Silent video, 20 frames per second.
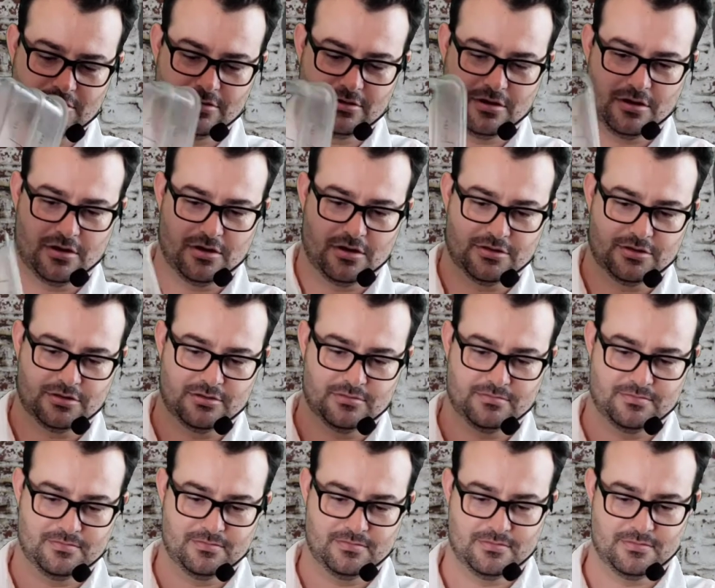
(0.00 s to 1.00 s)

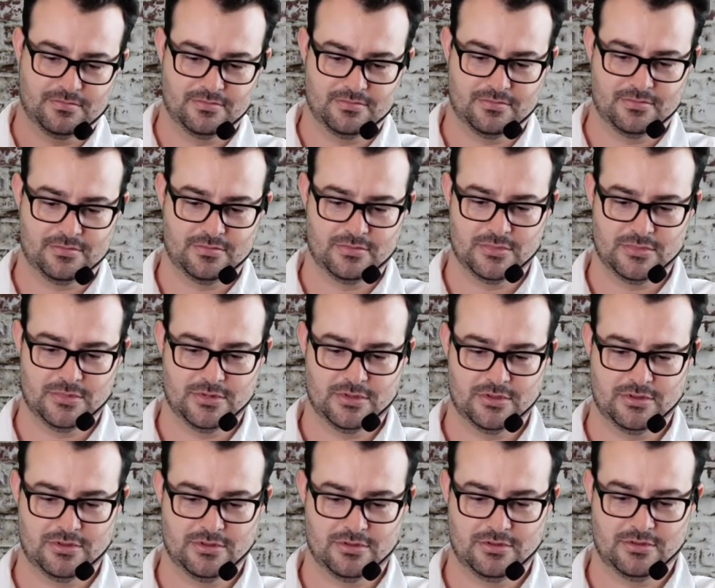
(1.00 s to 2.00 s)
Awesome.
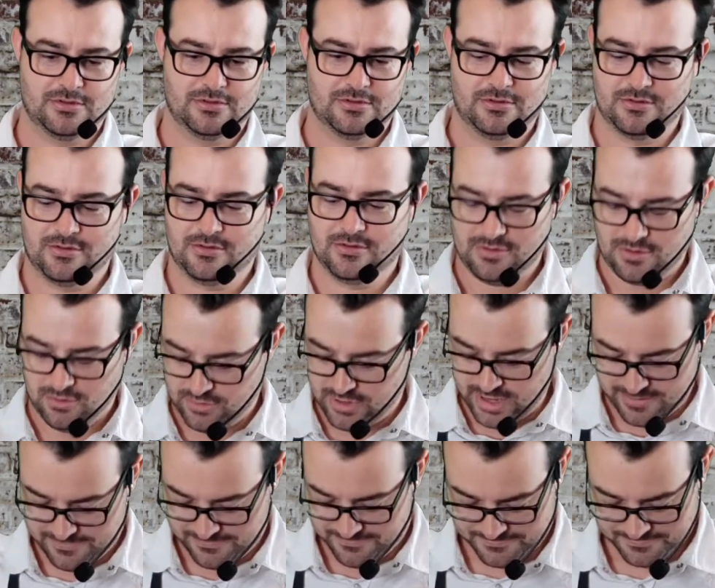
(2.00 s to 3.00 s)

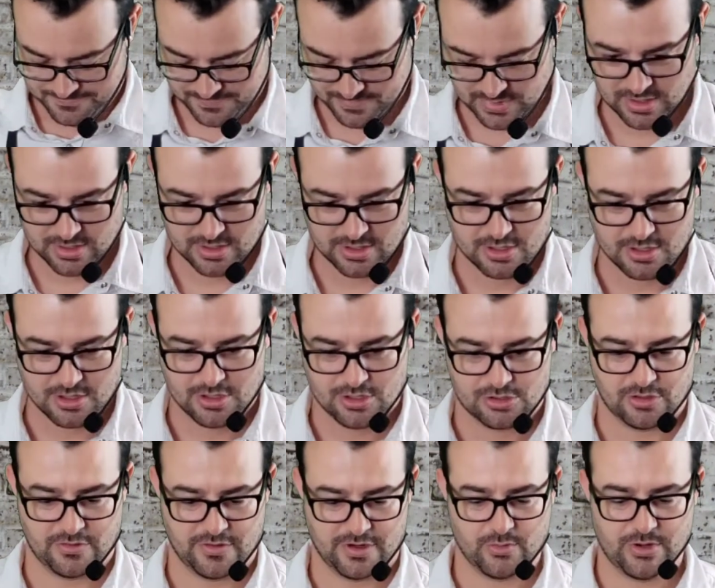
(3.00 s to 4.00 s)
Okay,
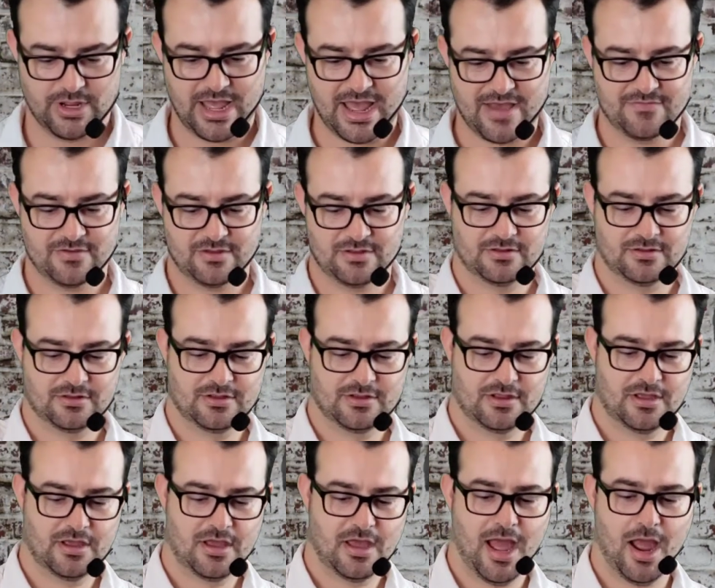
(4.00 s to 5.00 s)
so there we have it,
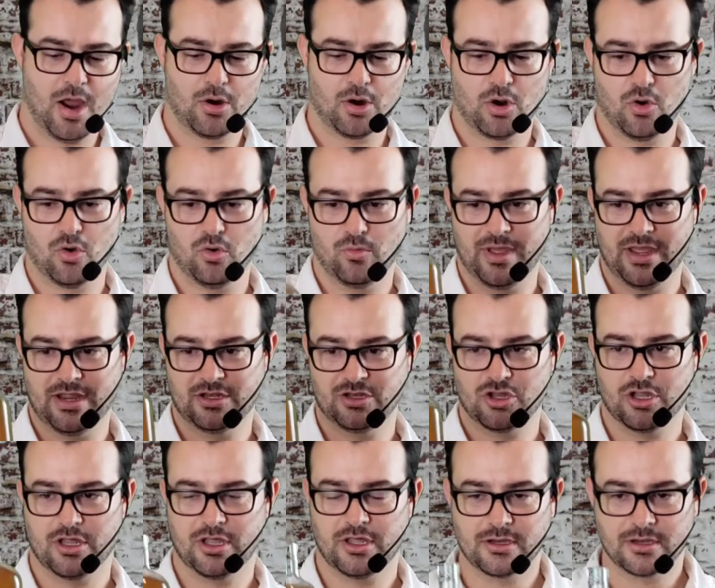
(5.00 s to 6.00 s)
our homemade
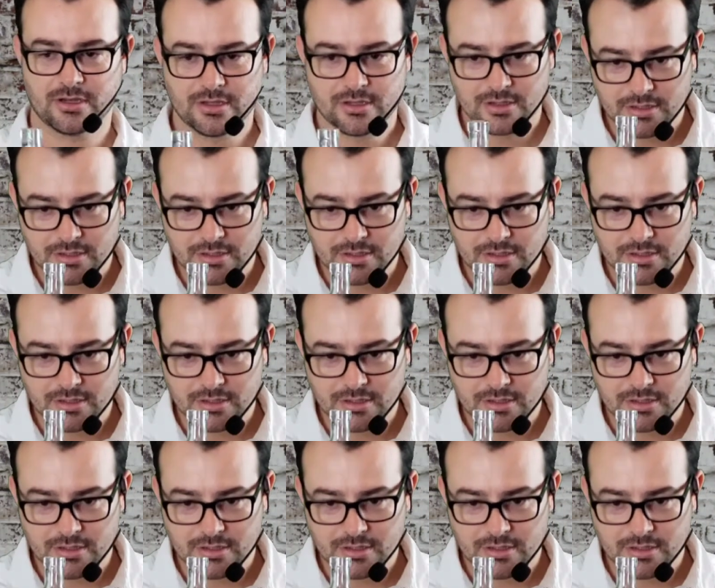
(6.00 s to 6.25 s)
gin.